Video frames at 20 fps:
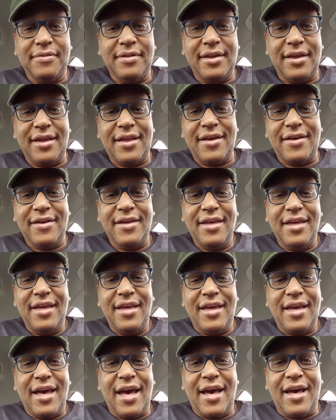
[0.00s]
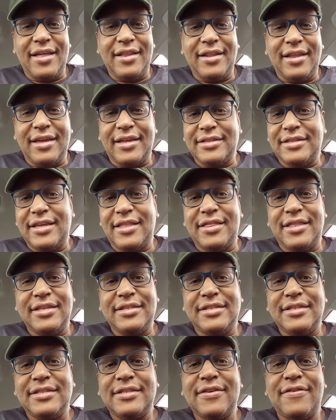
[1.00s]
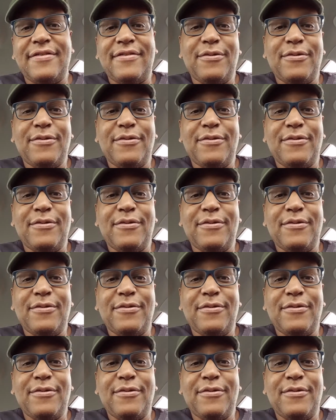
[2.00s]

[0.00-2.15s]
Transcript: Like I said, this is a